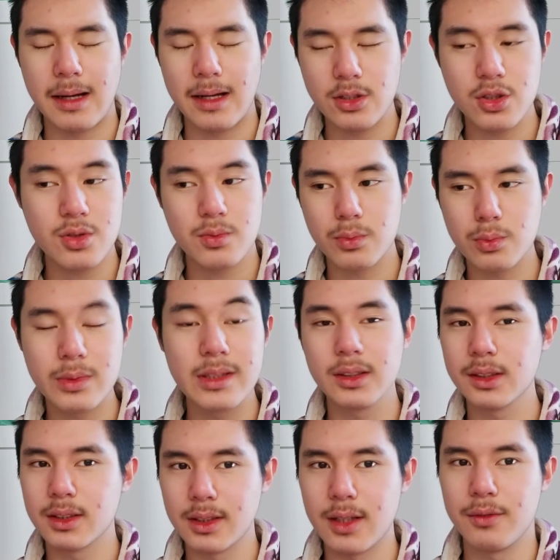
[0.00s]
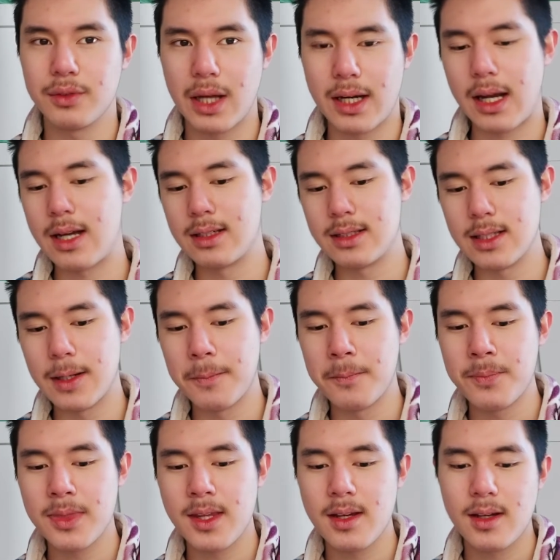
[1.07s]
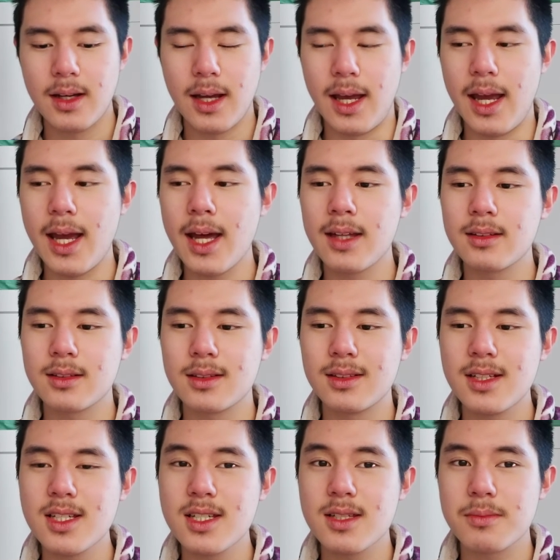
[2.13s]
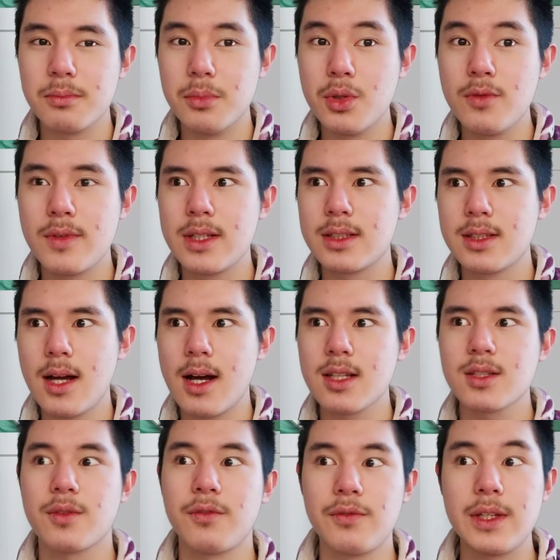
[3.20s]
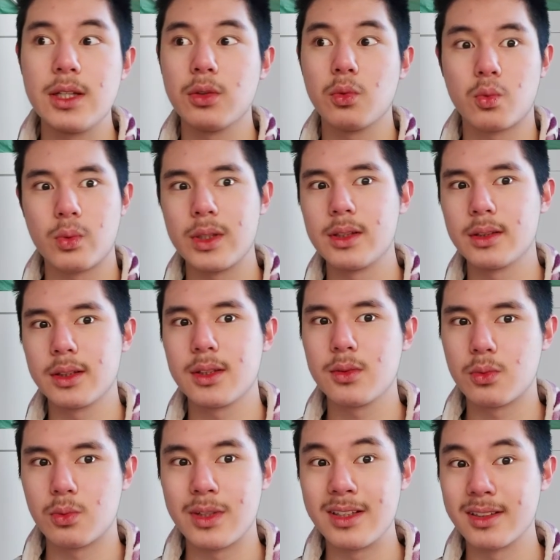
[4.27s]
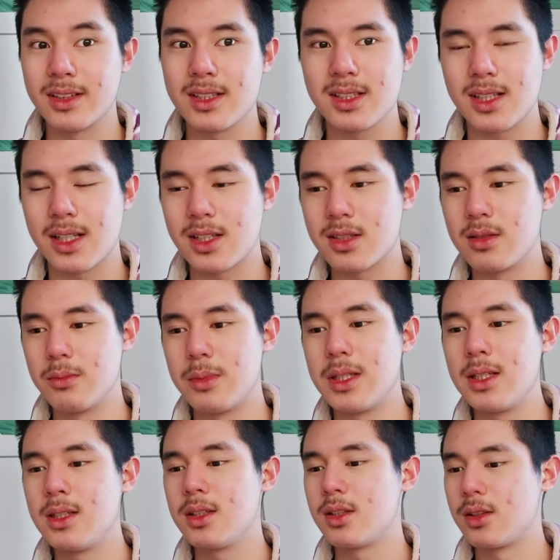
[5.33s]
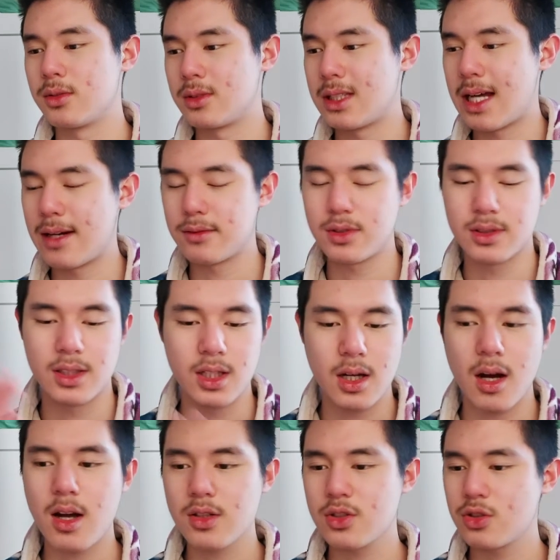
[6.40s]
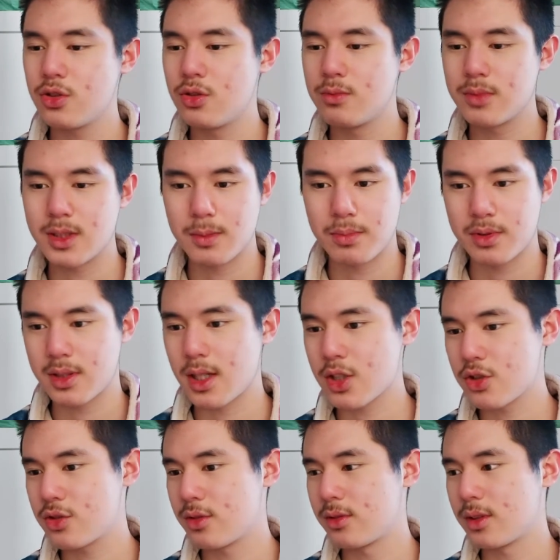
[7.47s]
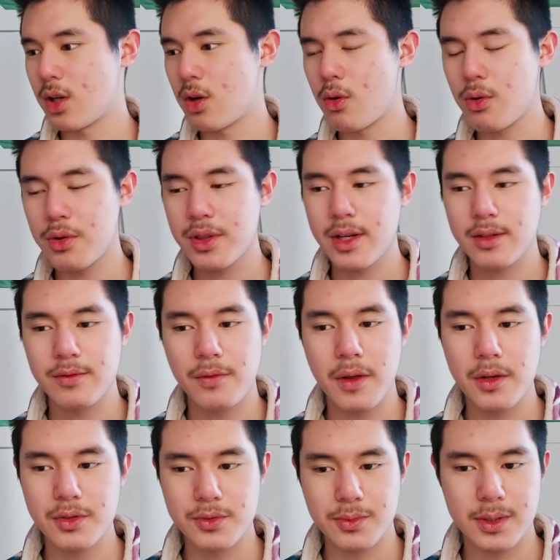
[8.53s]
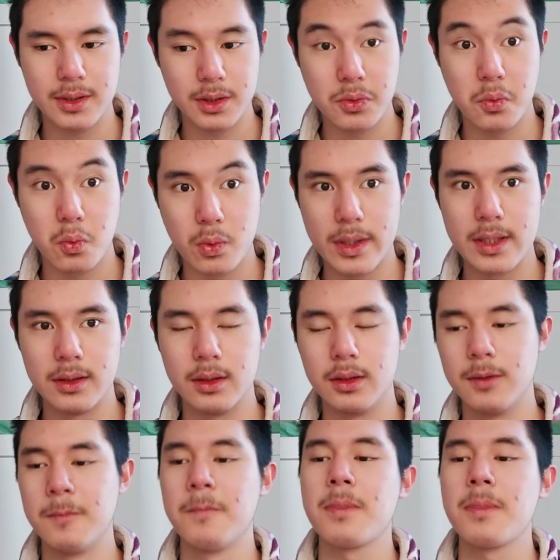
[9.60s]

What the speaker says: I just really love that idea. And this movie does feel really realistic to me, you know, down to the costumes, the production, the whole thing feels really real.